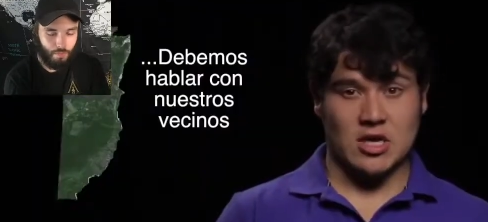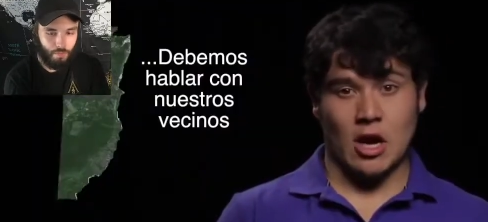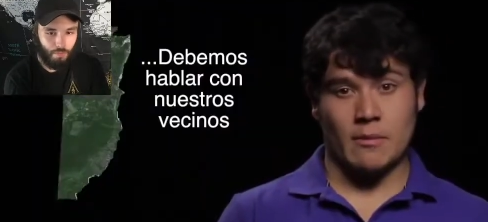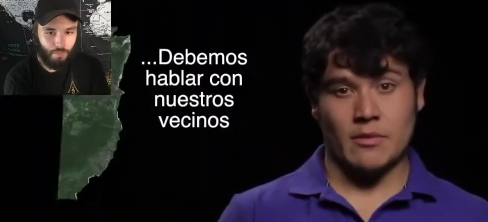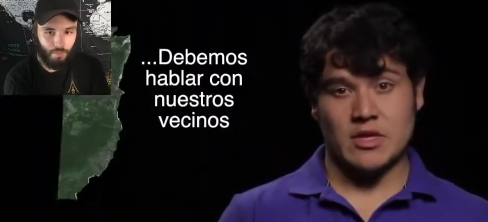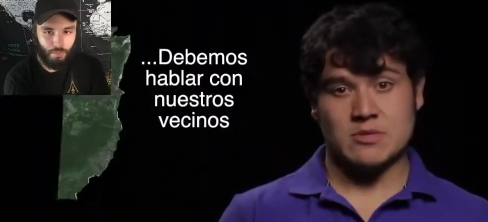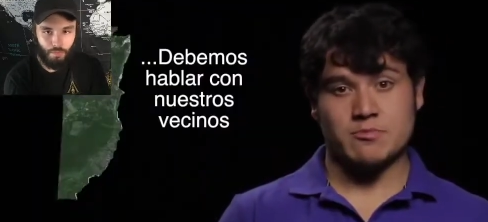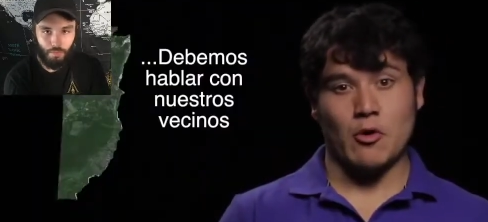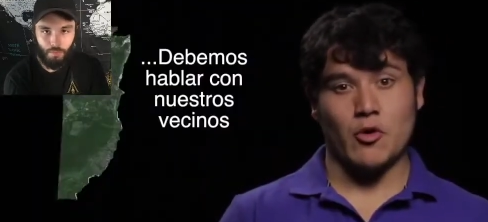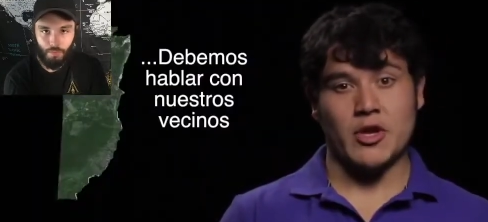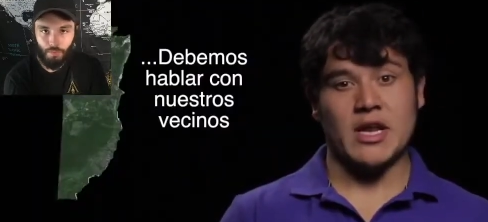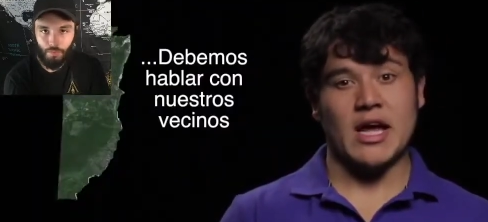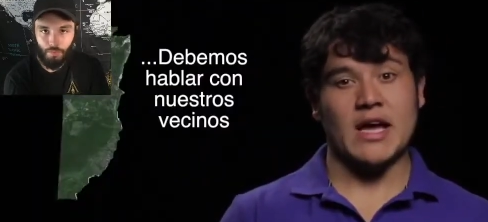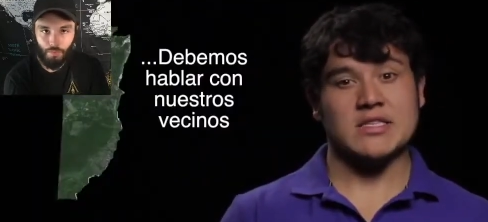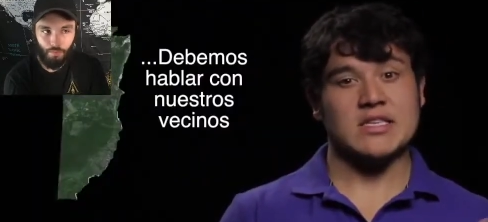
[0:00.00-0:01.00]
Speaker 1: commonly
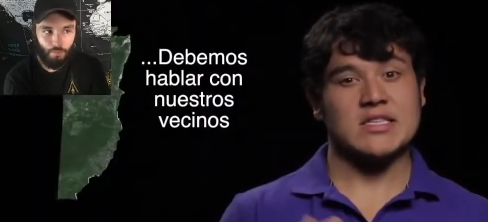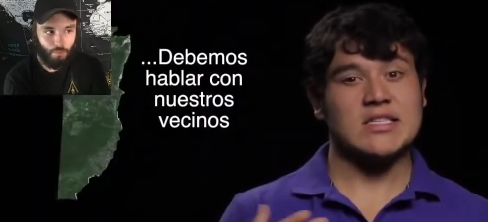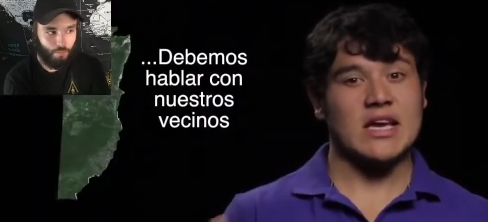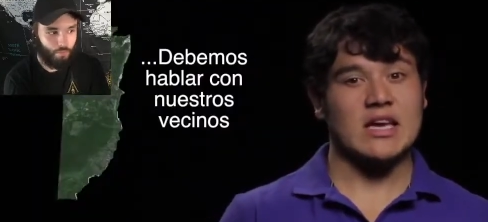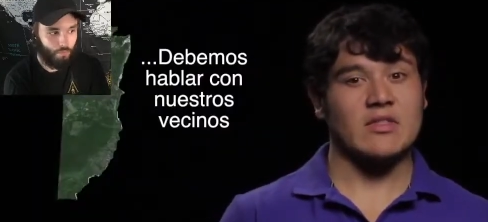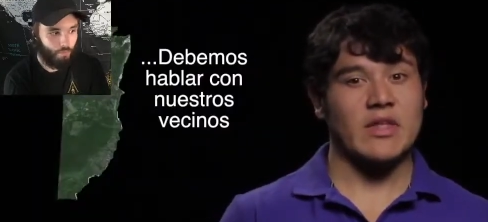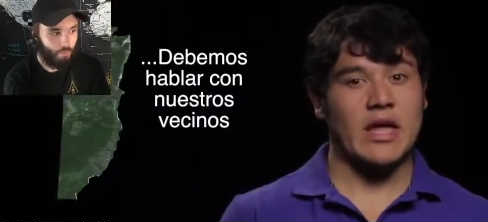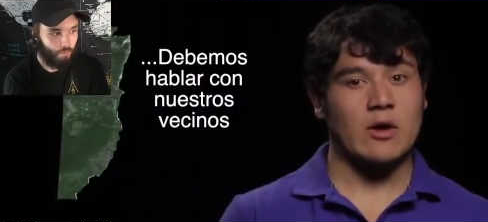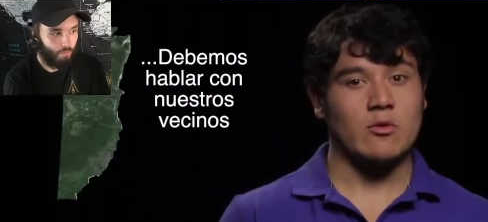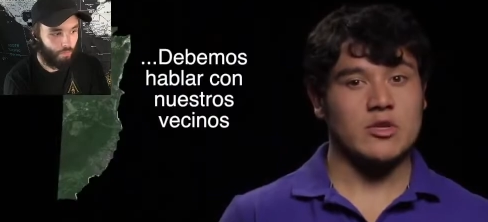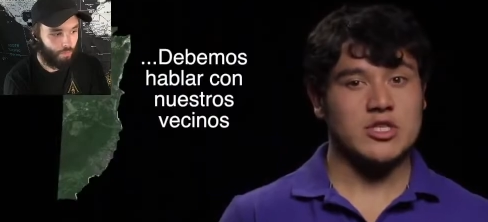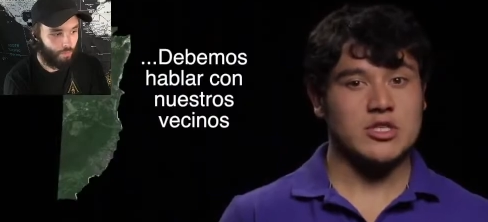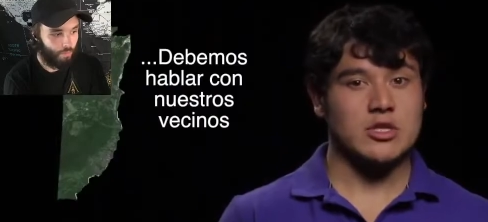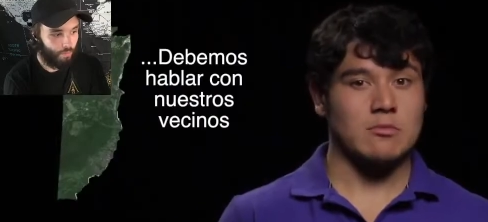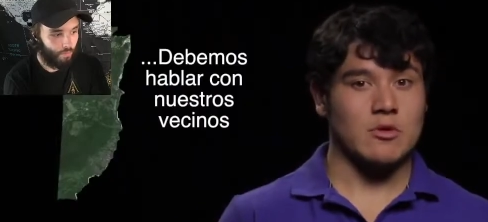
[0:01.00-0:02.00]
spoken as a second
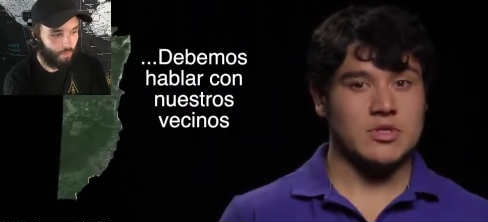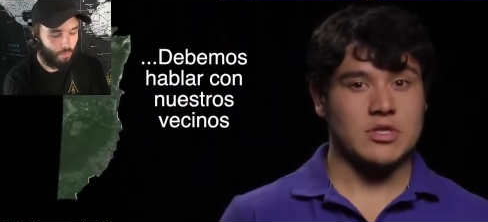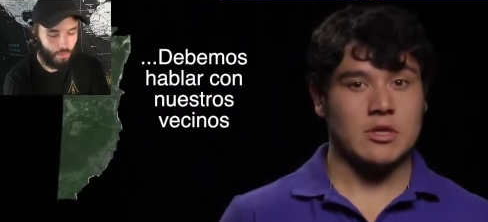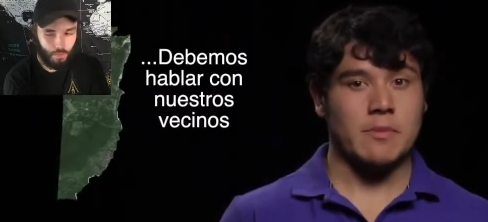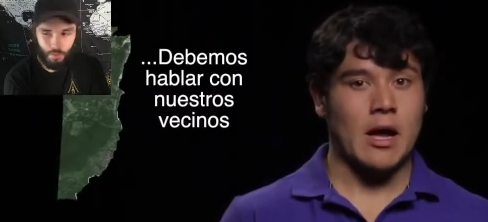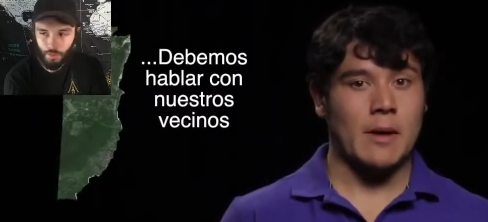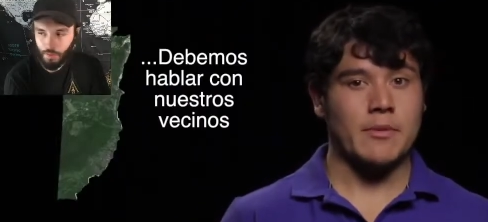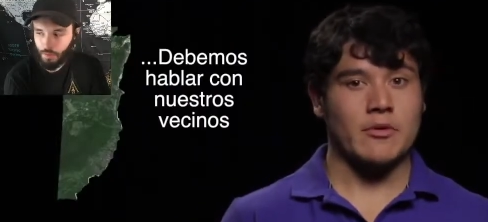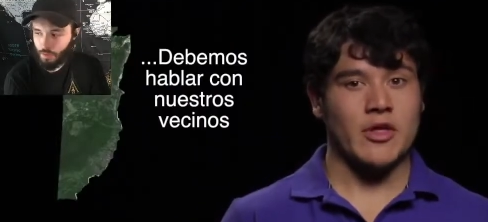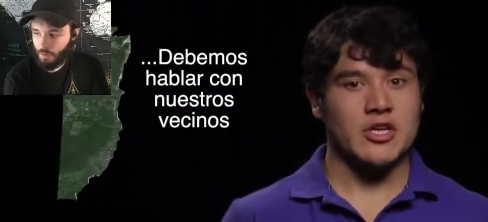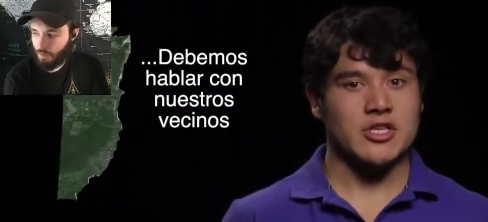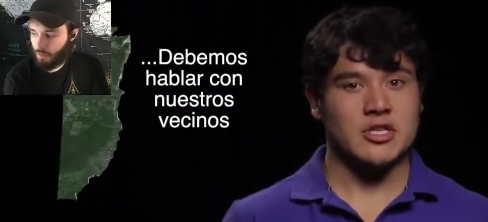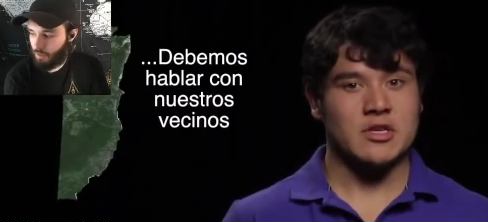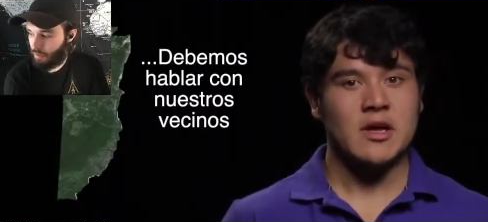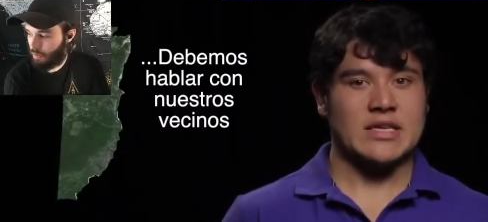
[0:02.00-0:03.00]
language to most of the
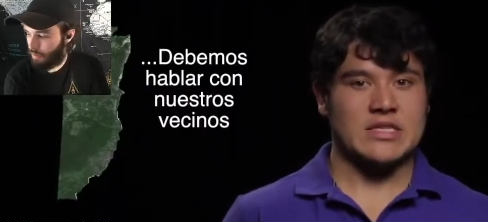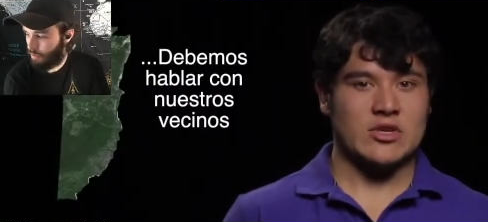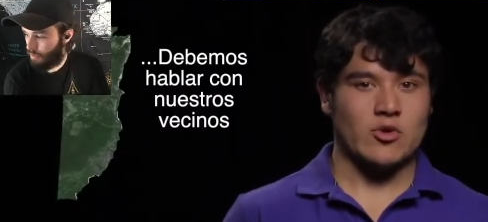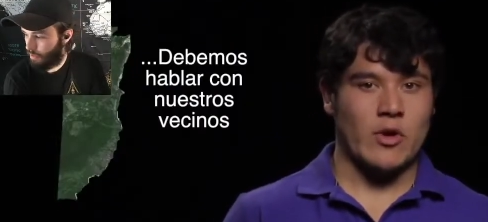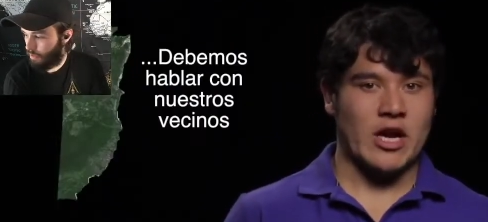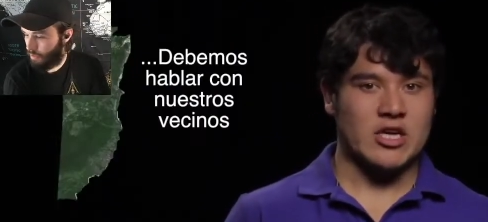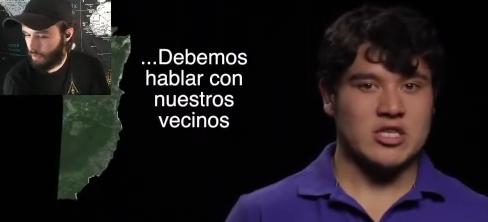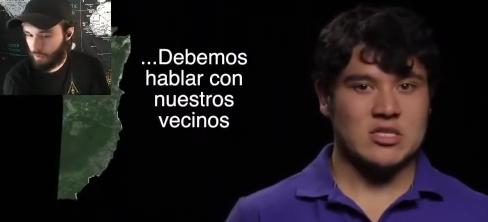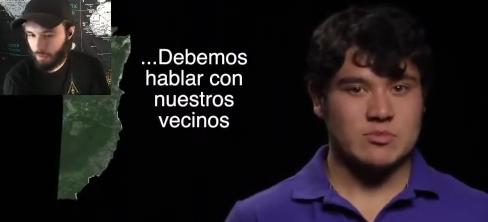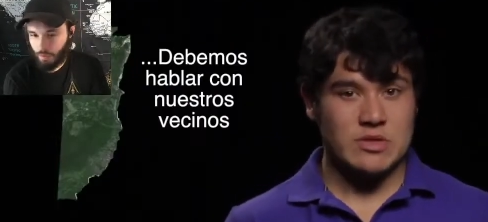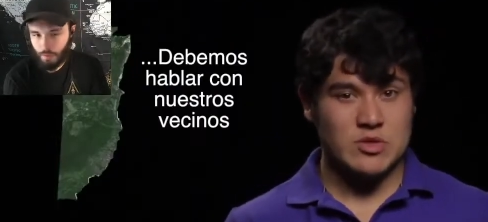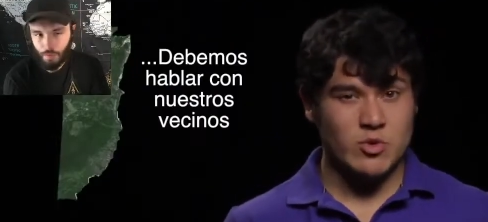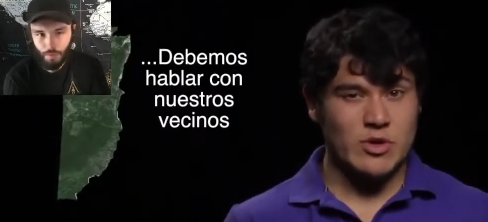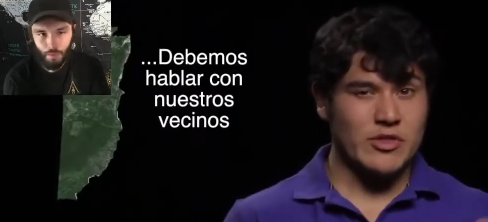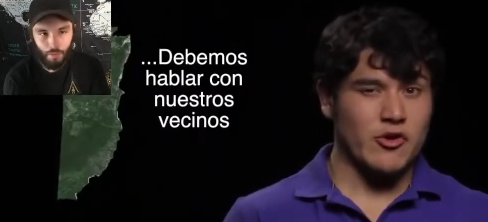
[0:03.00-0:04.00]
population, as interactions
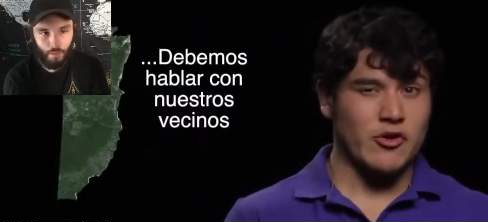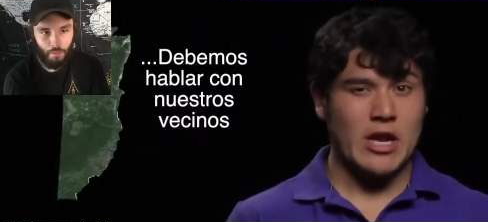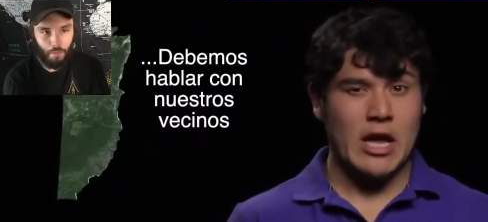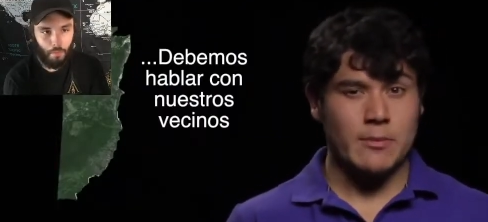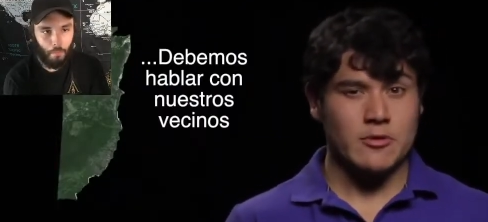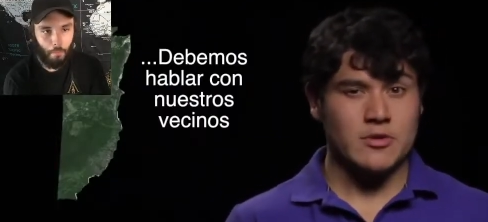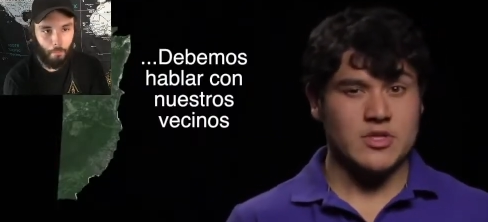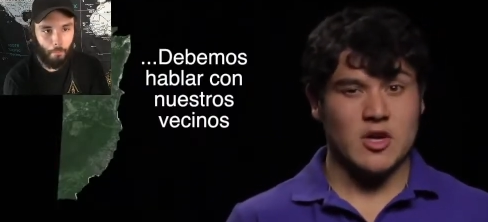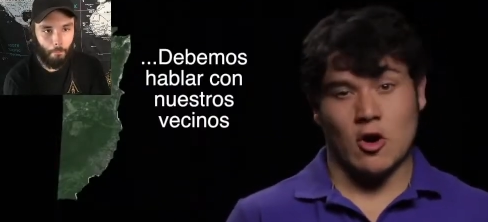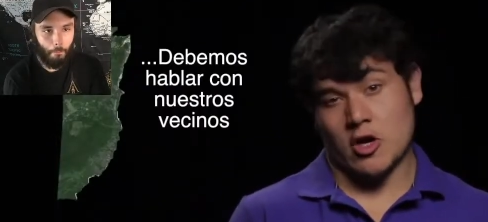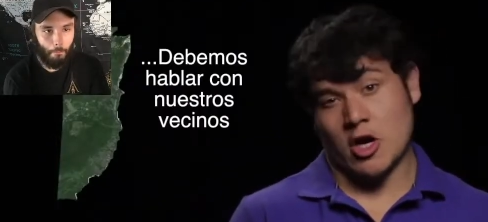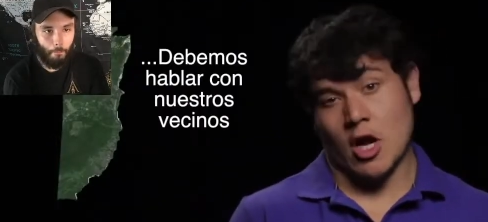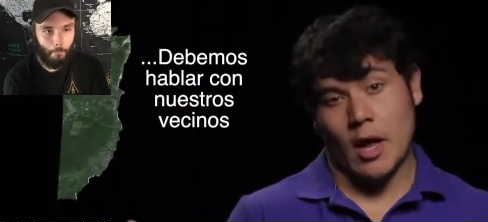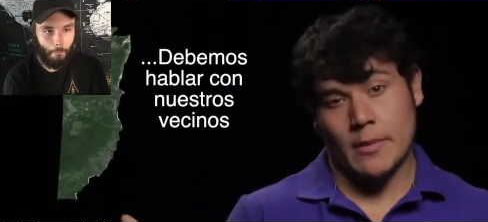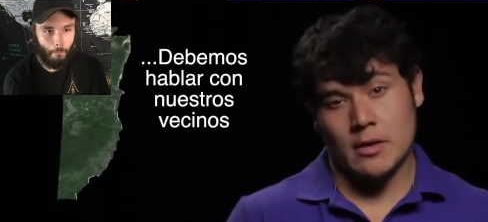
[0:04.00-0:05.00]
between their neighbors are
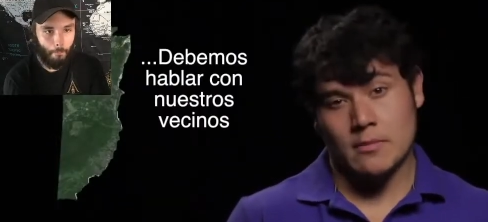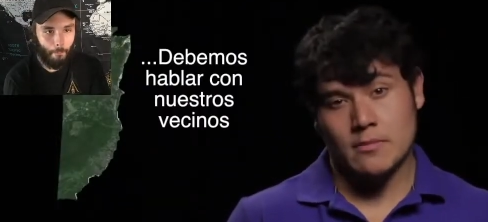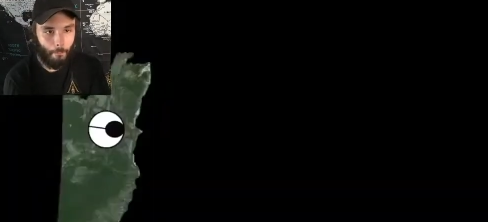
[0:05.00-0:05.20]
common.